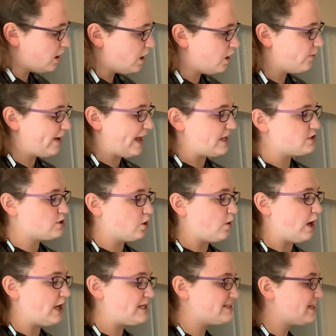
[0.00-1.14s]
Okay, so
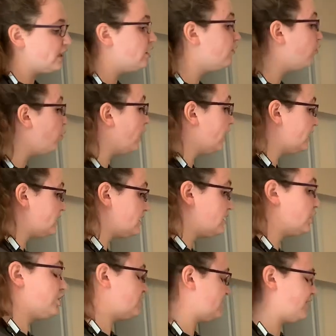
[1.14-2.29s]
on a scale of 1
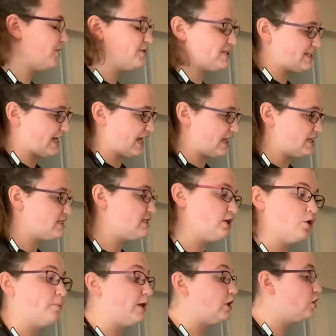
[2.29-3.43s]
or 0 to 10,
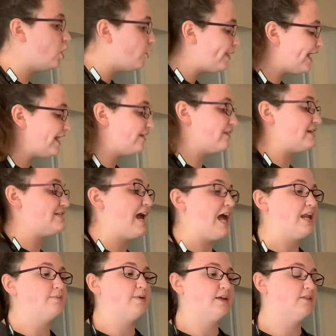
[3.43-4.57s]
0 being no pain and then
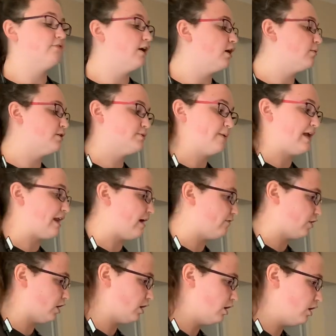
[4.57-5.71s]
10 being the very worst pain
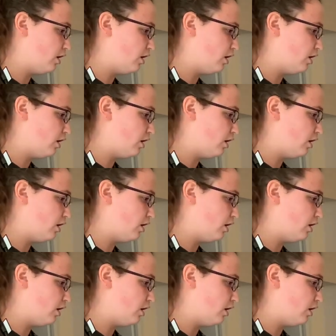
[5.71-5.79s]
ever.